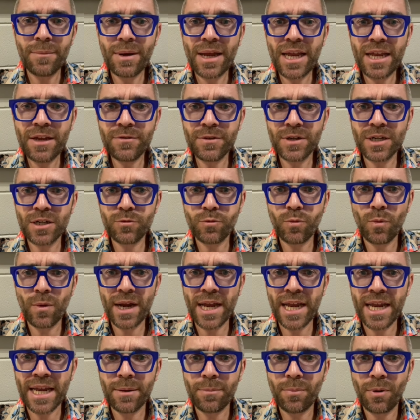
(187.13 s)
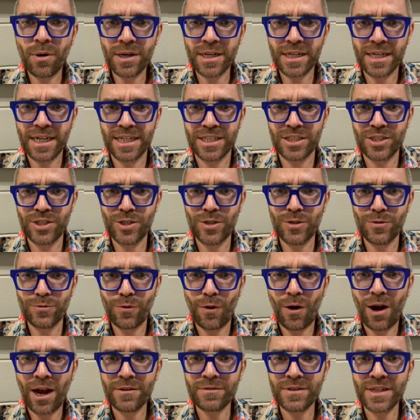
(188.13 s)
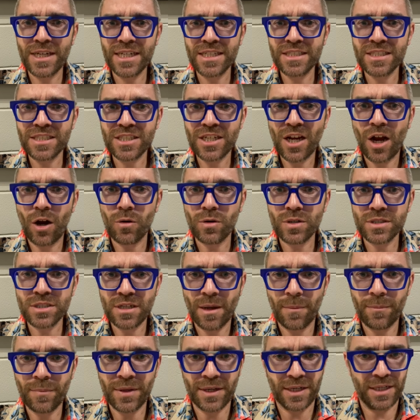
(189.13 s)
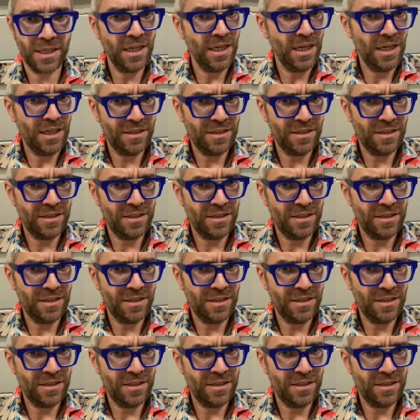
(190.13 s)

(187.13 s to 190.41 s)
Even if we put it in new 5 years ago or something,